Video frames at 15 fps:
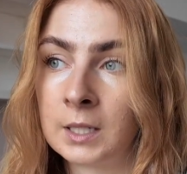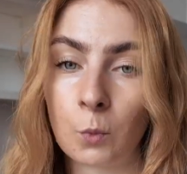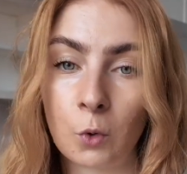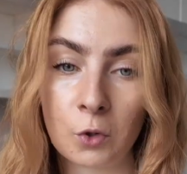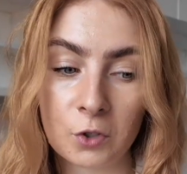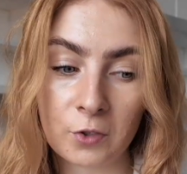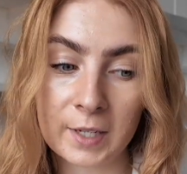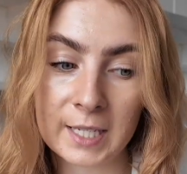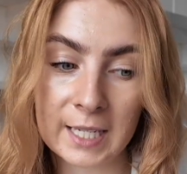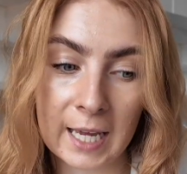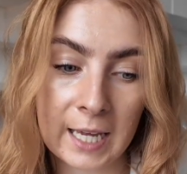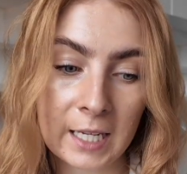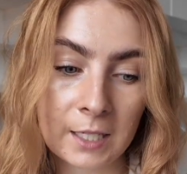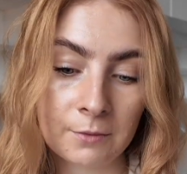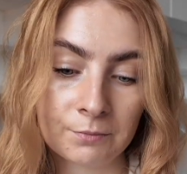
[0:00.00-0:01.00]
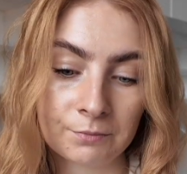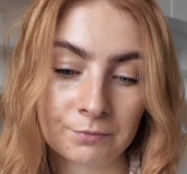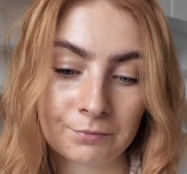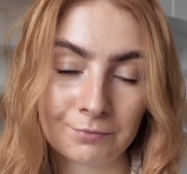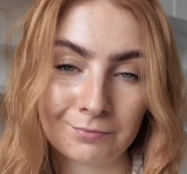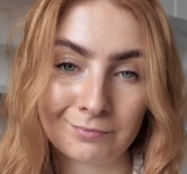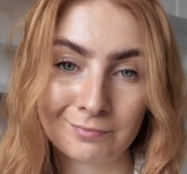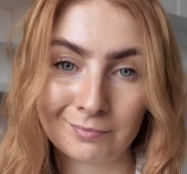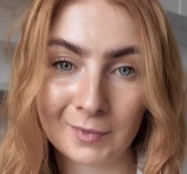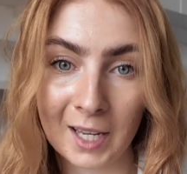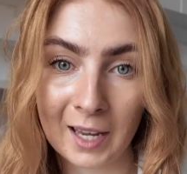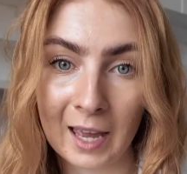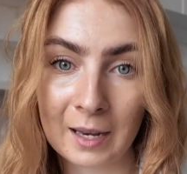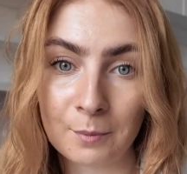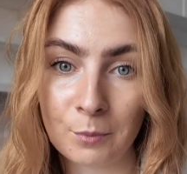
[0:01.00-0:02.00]
Water intake,
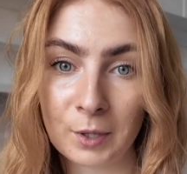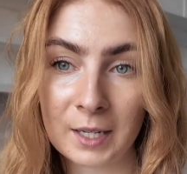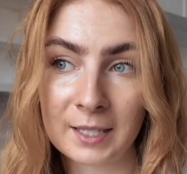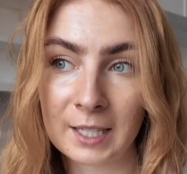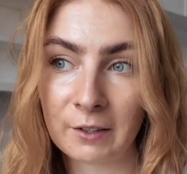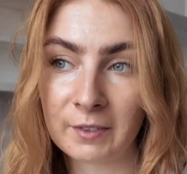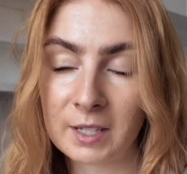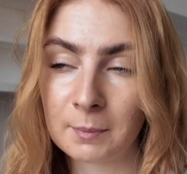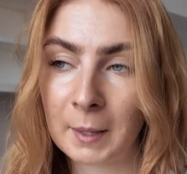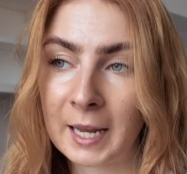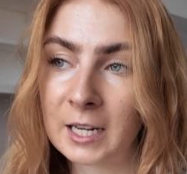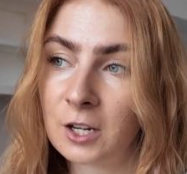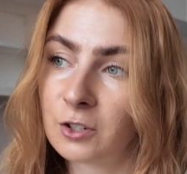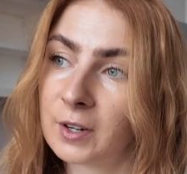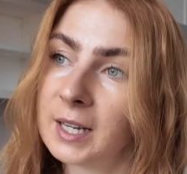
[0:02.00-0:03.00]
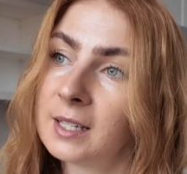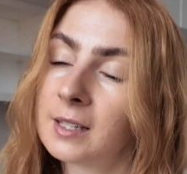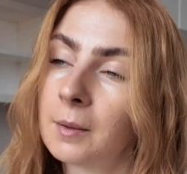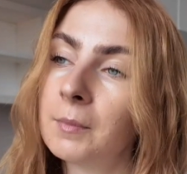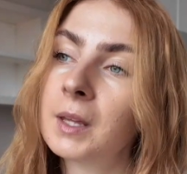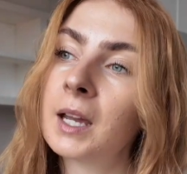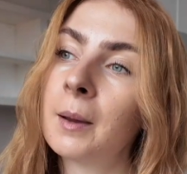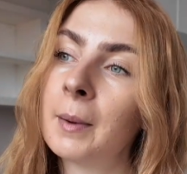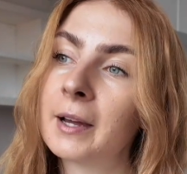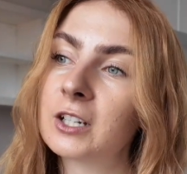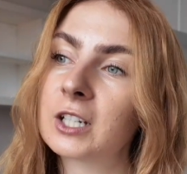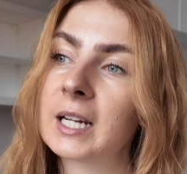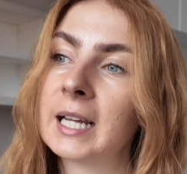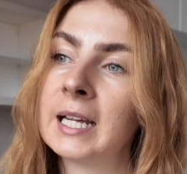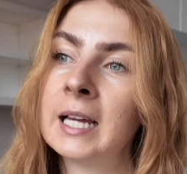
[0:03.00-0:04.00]
again, pretty self-explanatory. Something I'm
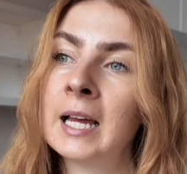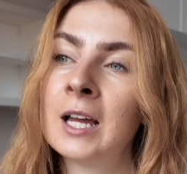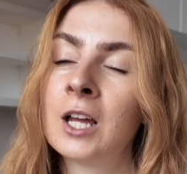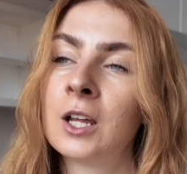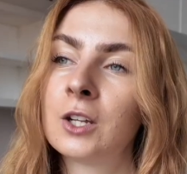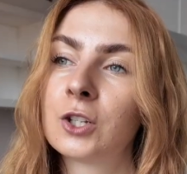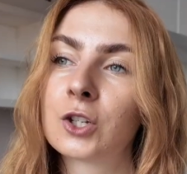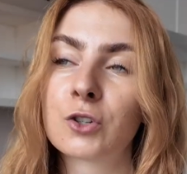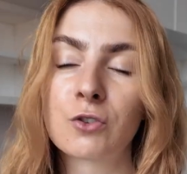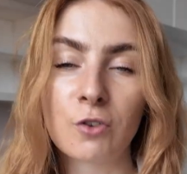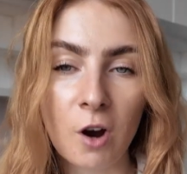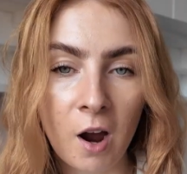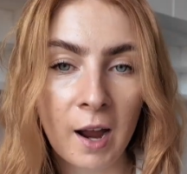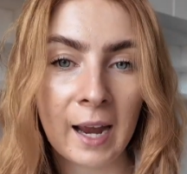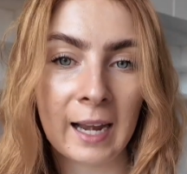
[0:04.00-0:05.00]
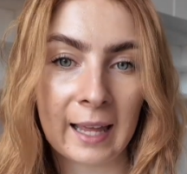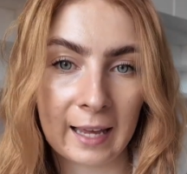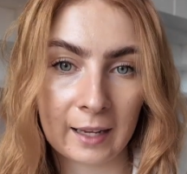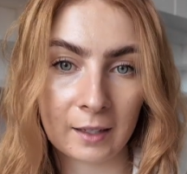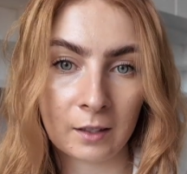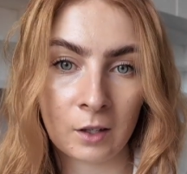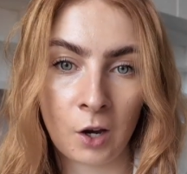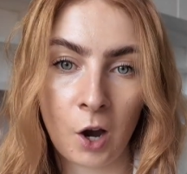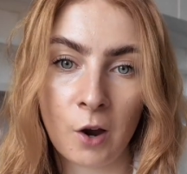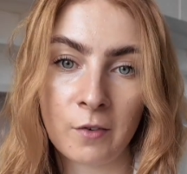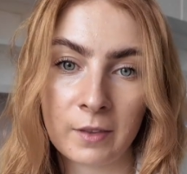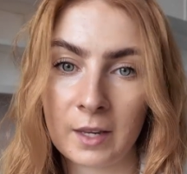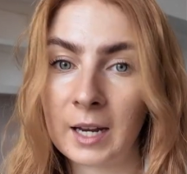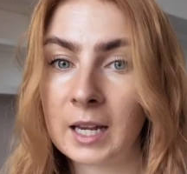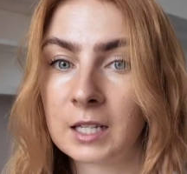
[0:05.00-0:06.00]
actually trialing
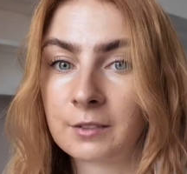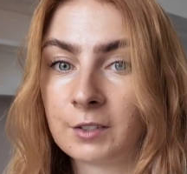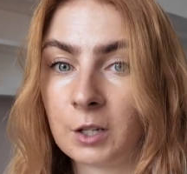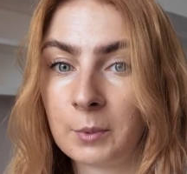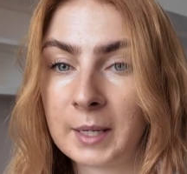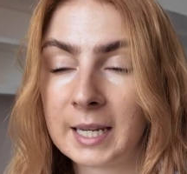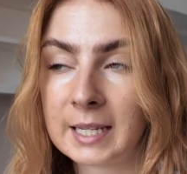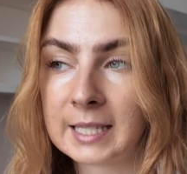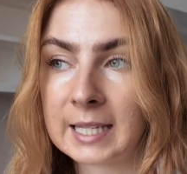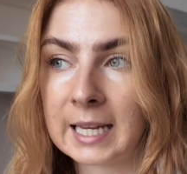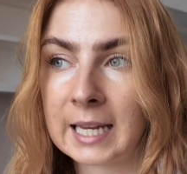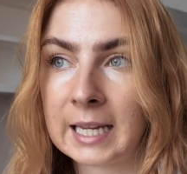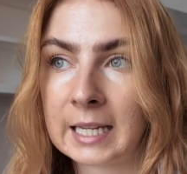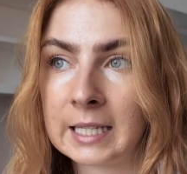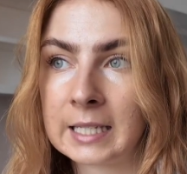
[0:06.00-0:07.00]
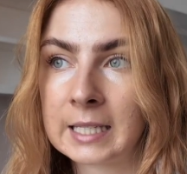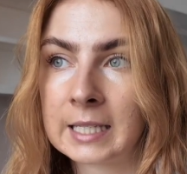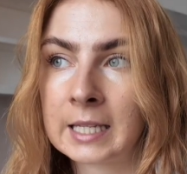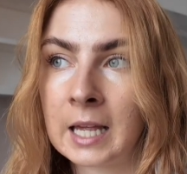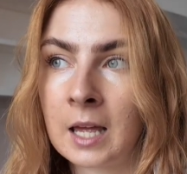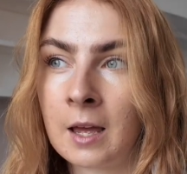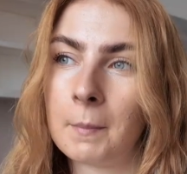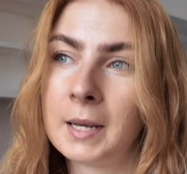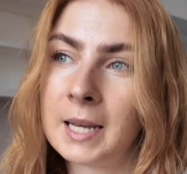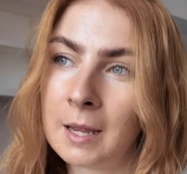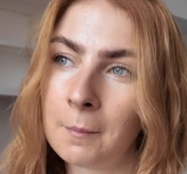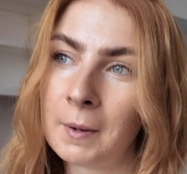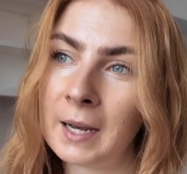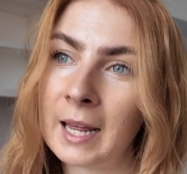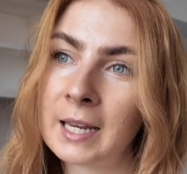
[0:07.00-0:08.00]
over the next few weeks is
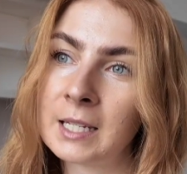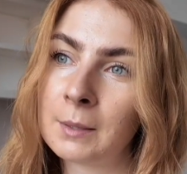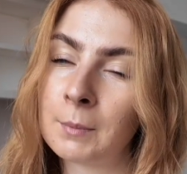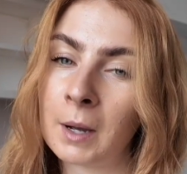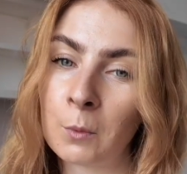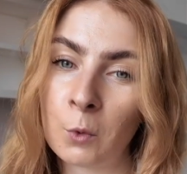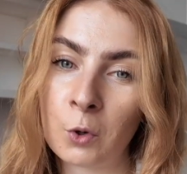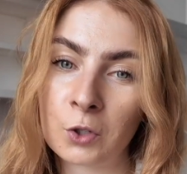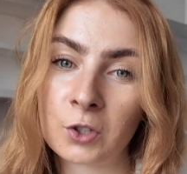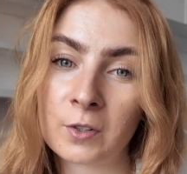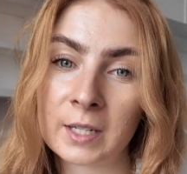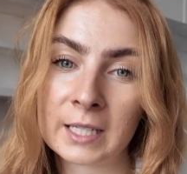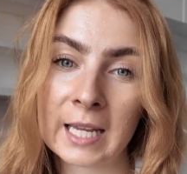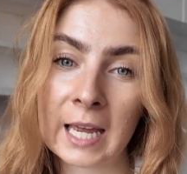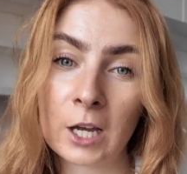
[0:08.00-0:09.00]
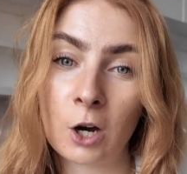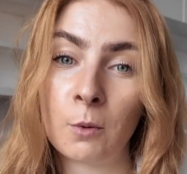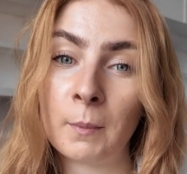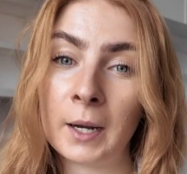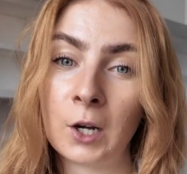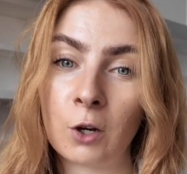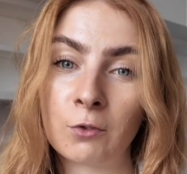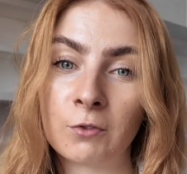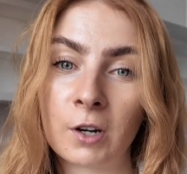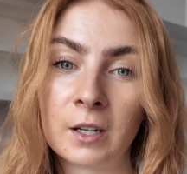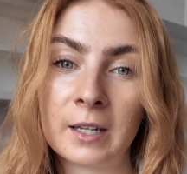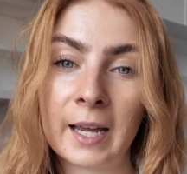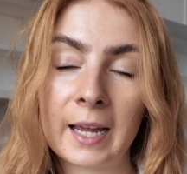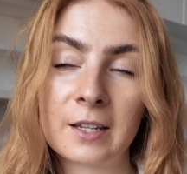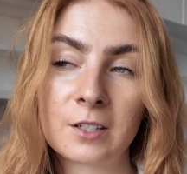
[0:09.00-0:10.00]
manipulating my water intake on my long
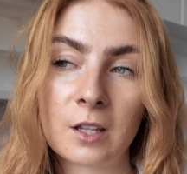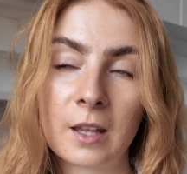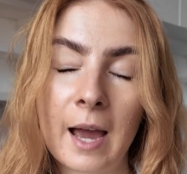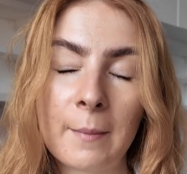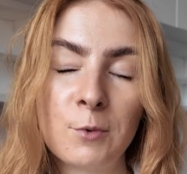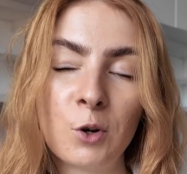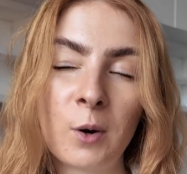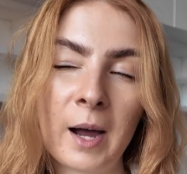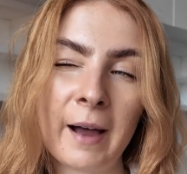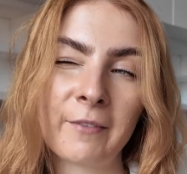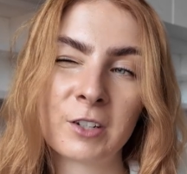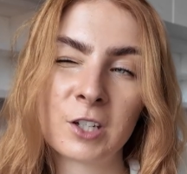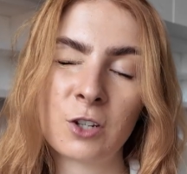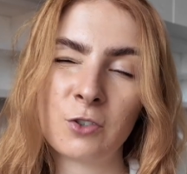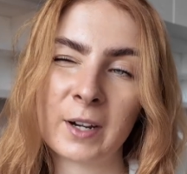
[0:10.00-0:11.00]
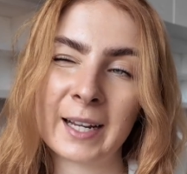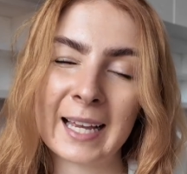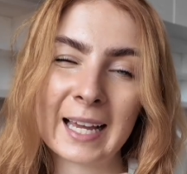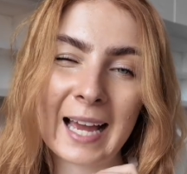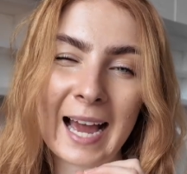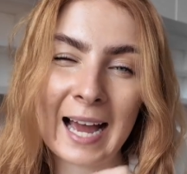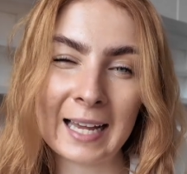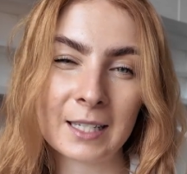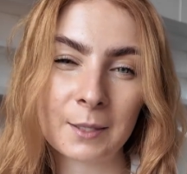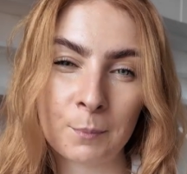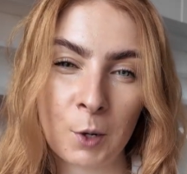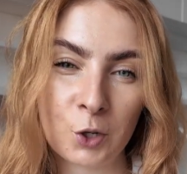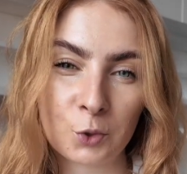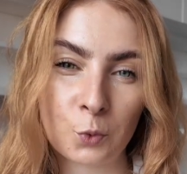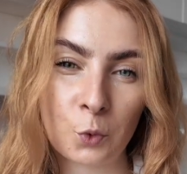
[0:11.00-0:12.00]
run day so that I'm not having to drink as
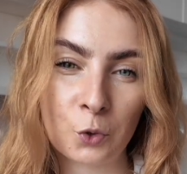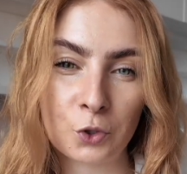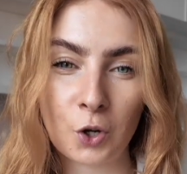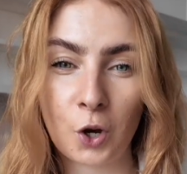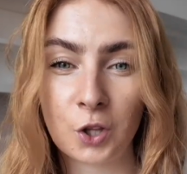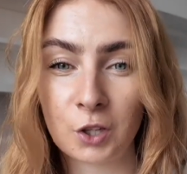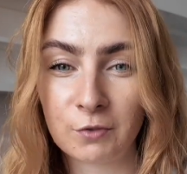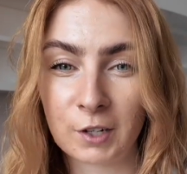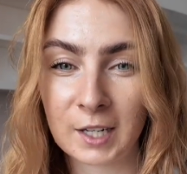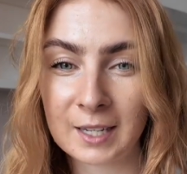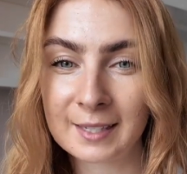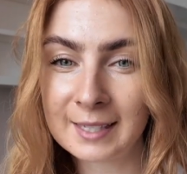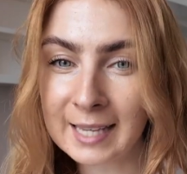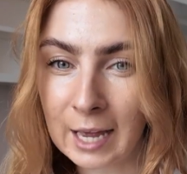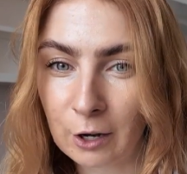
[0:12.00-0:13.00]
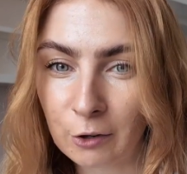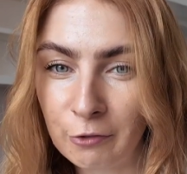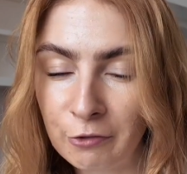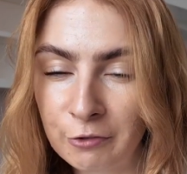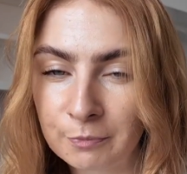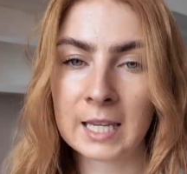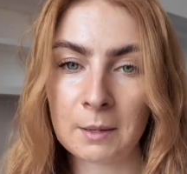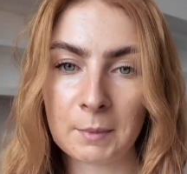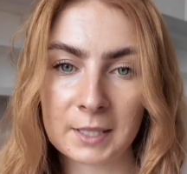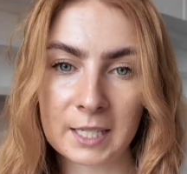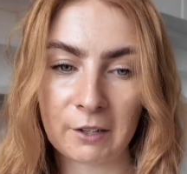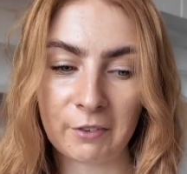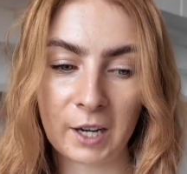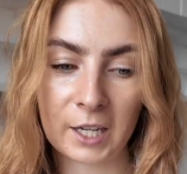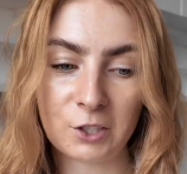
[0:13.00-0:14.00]
much water on the run itself to keep
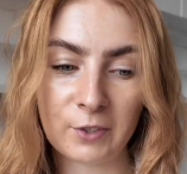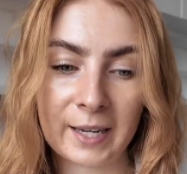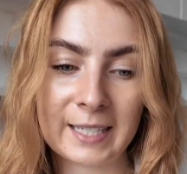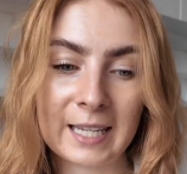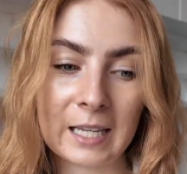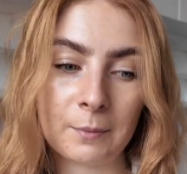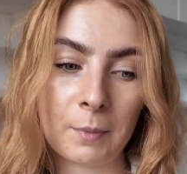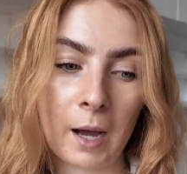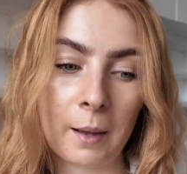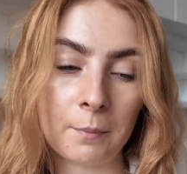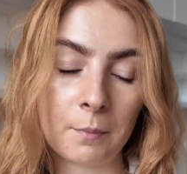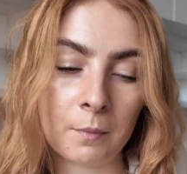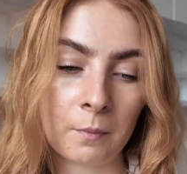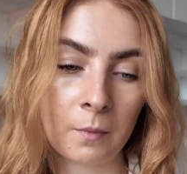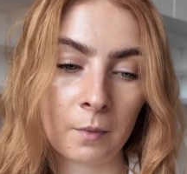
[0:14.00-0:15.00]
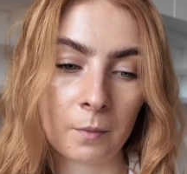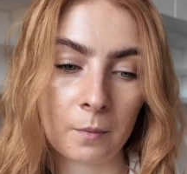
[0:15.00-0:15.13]
myself hydrated, but I'm